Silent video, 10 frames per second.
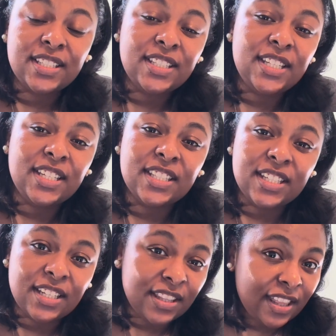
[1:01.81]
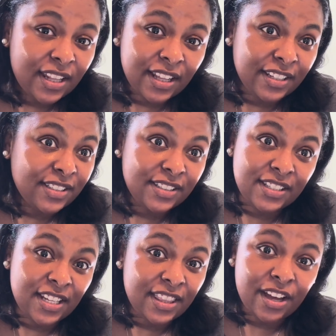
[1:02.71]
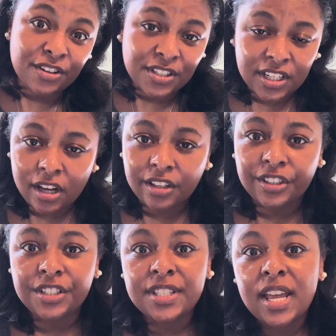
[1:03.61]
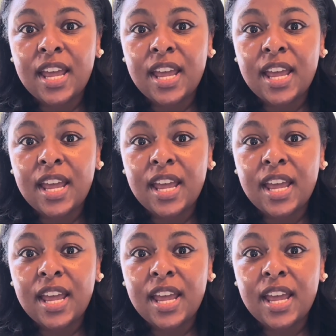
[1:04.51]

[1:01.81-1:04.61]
$10,000.